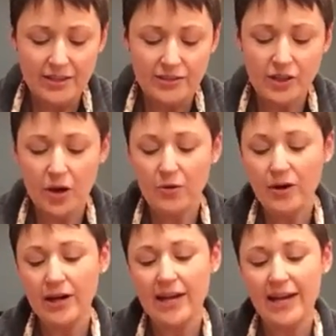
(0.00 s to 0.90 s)
So
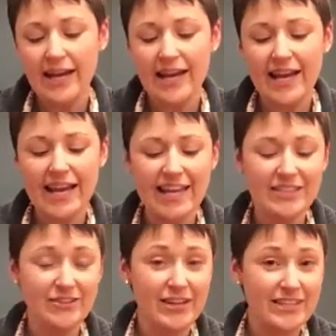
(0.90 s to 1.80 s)

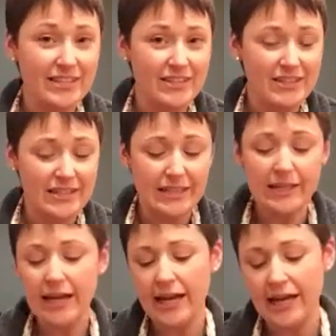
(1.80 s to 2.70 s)
it's crazy
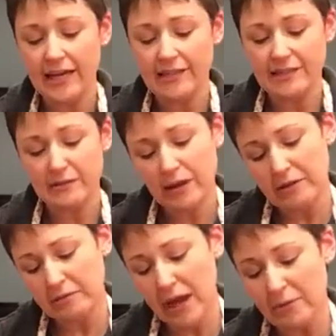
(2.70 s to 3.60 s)
good, and
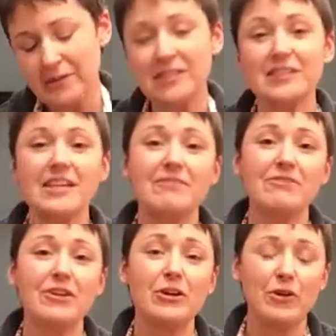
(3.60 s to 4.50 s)
that wasn't done
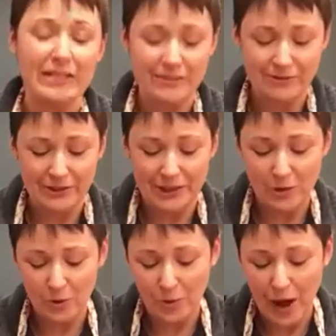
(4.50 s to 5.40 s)
very gracefully
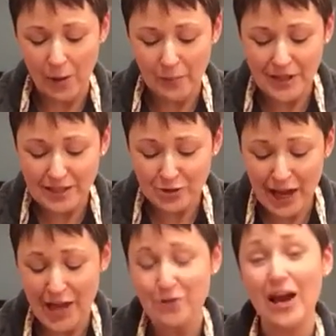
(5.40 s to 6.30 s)
or well, but that's
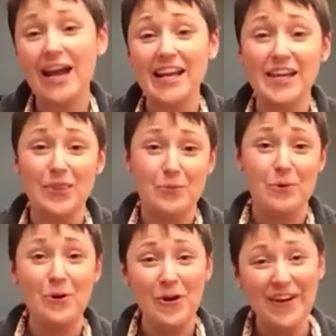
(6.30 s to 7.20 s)
okay. You kind of get the
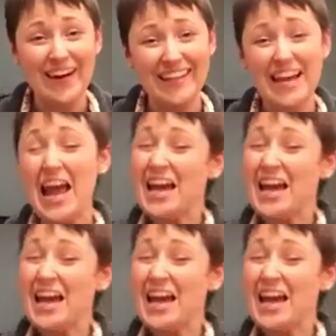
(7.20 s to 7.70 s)
point.